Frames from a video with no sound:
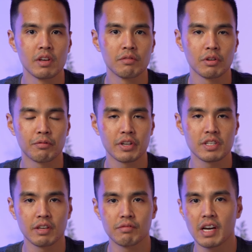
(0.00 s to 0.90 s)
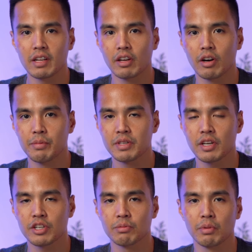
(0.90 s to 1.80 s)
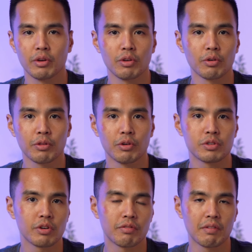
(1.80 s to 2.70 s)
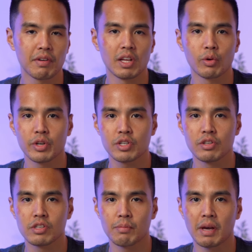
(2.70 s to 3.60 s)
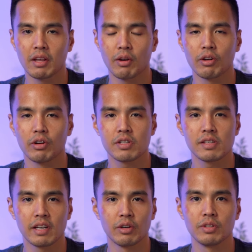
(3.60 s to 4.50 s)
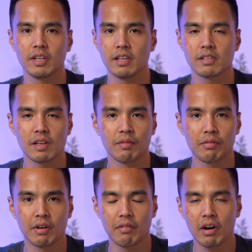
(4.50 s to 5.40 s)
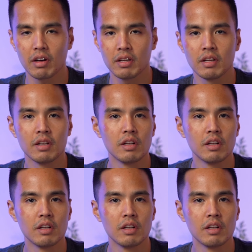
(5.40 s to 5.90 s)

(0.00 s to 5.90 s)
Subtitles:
Feel free to leave down in the comment section below your thoughts or if you have any questions about the Godox LD75R.